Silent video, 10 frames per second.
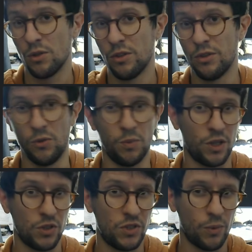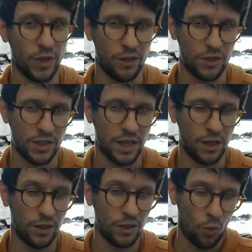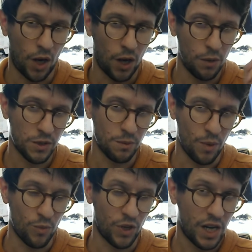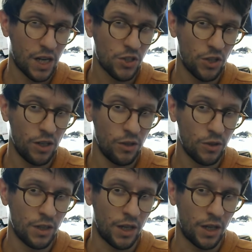to do because then we understand how does the memory actually look,